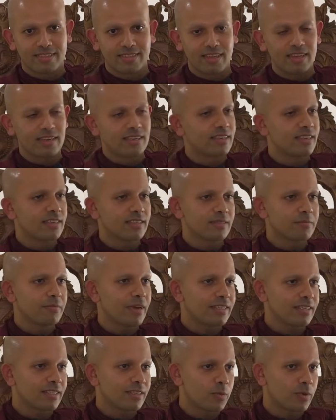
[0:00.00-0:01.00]
And it doesn't
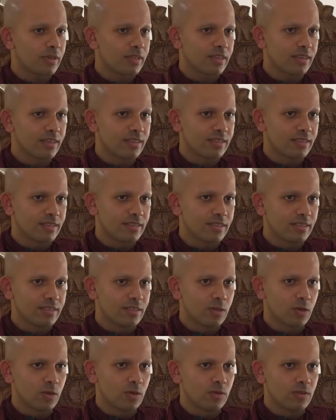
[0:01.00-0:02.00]
matter whether
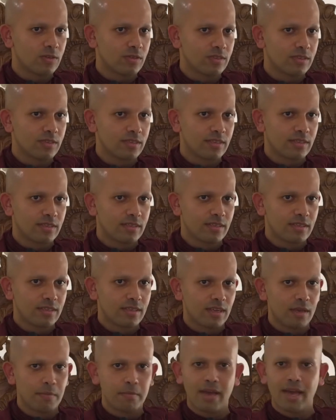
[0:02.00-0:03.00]
you're
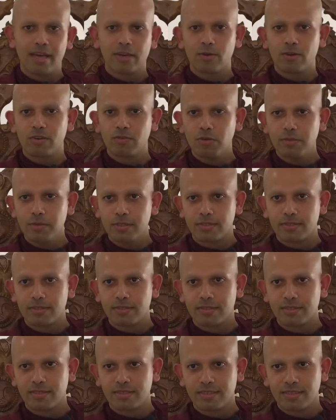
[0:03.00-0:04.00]
a man or a
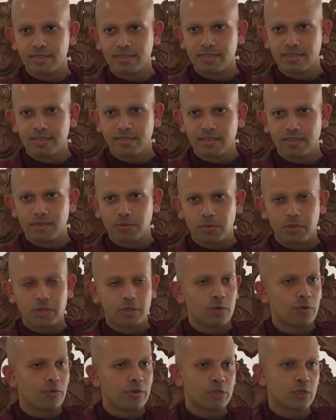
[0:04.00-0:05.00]
woman, whether
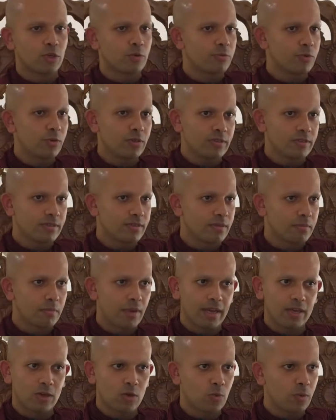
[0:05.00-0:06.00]
you're rich or poor,
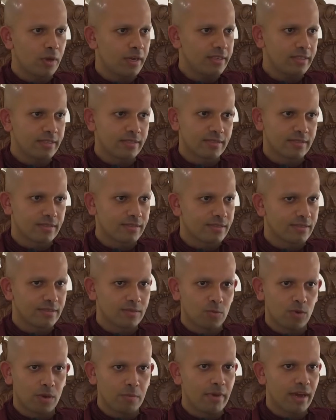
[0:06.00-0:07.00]
black or white,
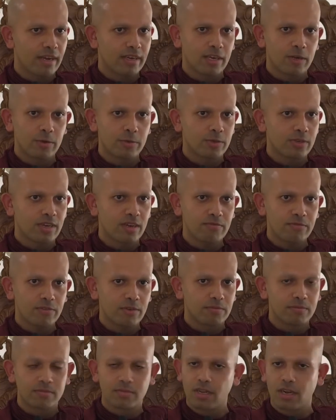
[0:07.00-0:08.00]
what background you come
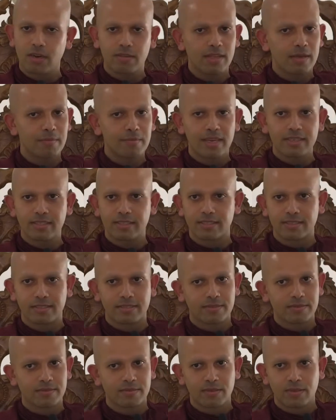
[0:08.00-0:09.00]
from, none of that
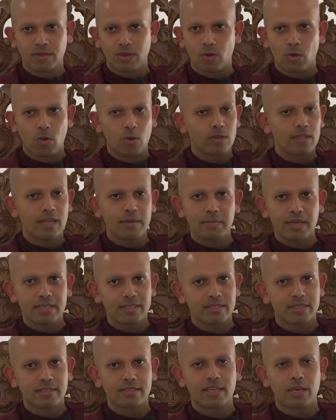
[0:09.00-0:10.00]
matters. All that
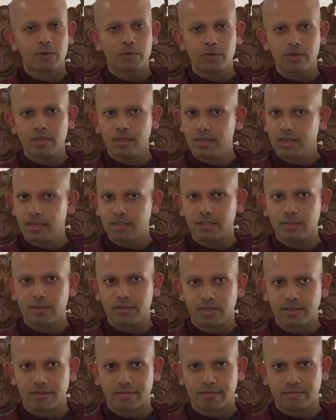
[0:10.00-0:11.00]
matters is how you conduct
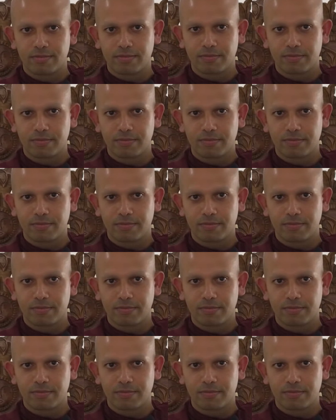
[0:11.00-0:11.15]
yourself.